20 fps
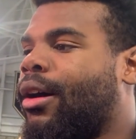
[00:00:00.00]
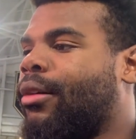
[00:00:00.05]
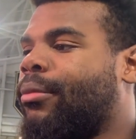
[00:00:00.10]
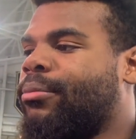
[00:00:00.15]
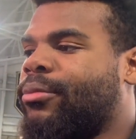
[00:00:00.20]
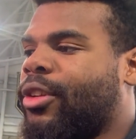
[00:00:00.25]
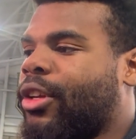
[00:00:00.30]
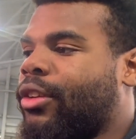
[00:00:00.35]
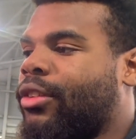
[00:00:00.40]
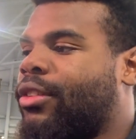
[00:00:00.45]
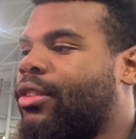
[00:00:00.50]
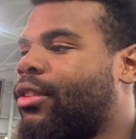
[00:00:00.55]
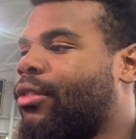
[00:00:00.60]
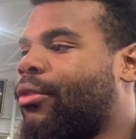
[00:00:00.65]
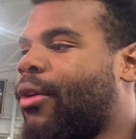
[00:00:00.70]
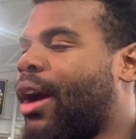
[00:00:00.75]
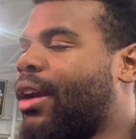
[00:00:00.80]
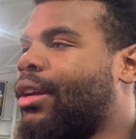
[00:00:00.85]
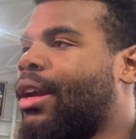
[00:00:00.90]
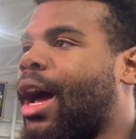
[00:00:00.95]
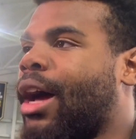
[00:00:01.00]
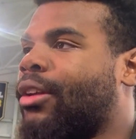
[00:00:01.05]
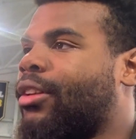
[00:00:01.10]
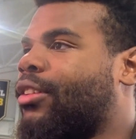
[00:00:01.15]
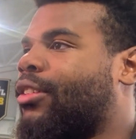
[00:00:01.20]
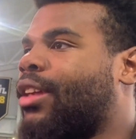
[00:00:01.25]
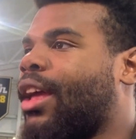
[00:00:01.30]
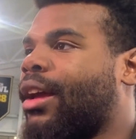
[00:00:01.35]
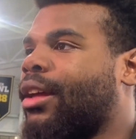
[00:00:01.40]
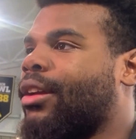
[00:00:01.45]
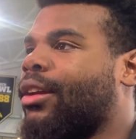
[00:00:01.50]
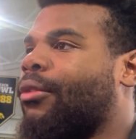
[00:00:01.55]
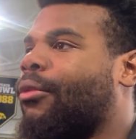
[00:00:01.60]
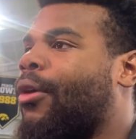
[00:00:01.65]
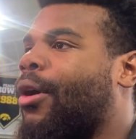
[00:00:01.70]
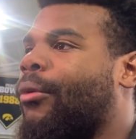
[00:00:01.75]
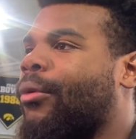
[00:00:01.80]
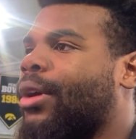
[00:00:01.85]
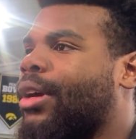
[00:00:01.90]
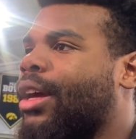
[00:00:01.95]
Just right now, just taking it
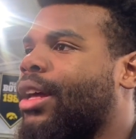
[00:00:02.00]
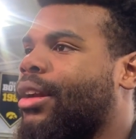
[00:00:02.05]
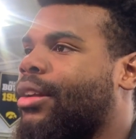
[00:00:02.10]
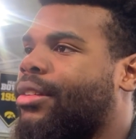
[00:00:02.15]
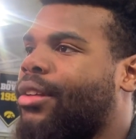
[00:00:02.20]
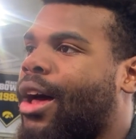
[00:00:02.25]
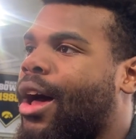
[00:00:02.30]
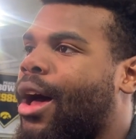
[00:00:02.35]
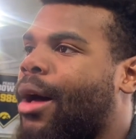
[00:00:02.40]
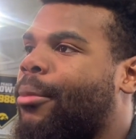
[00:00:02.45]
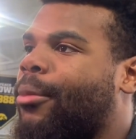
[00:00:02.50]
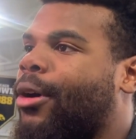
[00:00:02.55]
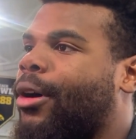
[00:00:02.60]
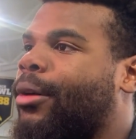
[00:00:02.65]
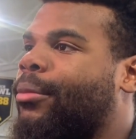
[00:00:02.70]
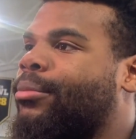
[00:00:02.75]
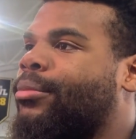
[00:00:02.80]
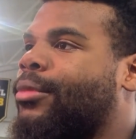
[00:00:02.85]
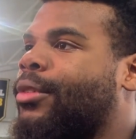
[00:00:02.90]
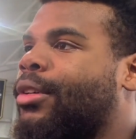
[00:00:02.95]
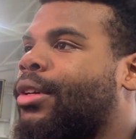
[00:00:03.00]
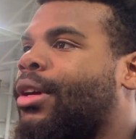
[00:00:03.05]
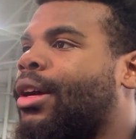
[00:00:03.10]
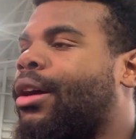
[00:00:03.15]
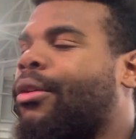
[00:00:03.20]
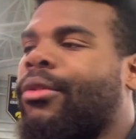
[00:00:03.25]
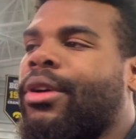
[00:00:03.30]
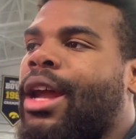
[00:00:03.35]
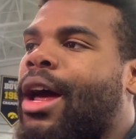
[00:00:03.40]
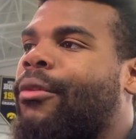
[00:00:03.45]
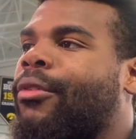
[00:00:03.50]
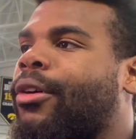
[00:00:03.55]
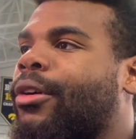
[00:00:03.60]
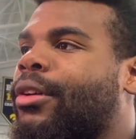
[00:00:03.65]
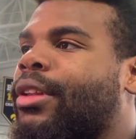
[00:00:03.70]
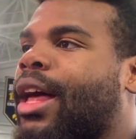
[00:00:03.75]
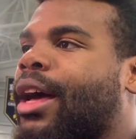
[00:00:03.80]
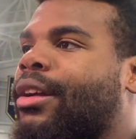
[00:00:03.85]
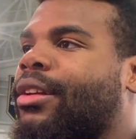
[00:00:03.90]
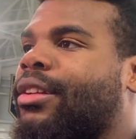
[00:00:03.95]
1 week at a time. And whenever
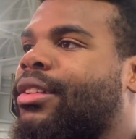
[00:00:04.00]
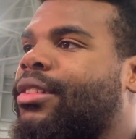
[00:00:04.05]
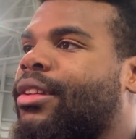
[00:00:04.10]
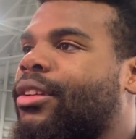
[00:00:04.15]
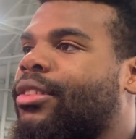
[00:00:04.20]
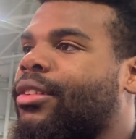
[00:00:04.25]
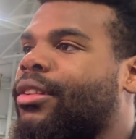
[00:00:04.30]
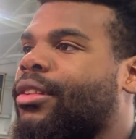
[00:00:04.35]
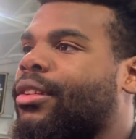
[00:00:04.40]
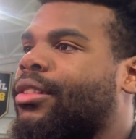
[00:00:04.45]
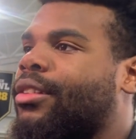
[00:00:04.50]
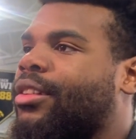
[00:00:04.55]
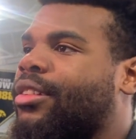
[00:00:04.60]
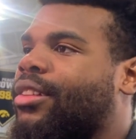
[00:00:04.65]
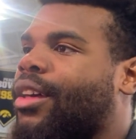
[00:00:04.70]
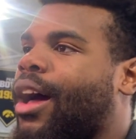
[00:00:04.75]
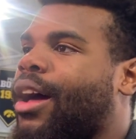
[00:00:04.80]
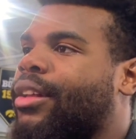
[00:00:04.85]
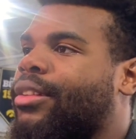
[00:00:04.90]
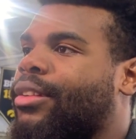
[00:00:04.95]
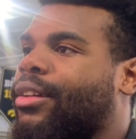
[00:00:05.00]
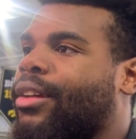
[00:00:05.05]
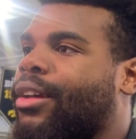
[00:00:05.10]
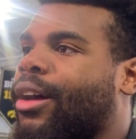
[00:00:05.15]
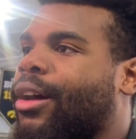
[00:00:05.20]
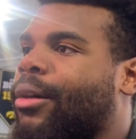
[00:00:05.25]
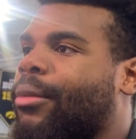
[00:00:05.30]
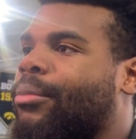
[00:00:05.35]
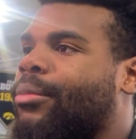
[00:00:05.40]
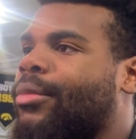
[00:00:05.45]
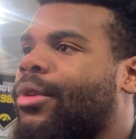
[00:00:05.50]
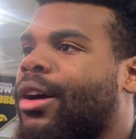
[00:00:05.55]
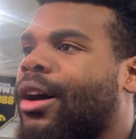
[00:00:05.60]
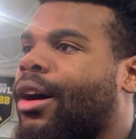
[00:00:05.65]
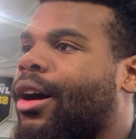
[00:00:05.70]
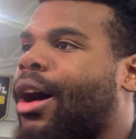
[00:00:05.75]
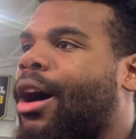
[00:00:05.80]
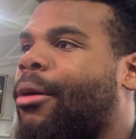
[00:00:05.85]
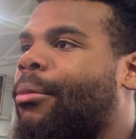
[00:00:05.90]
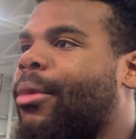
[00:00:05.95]
that decision decides to come,
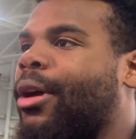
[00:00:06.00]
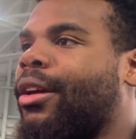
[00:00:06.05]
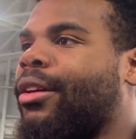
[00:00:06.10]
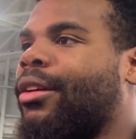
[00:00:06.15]
I'll make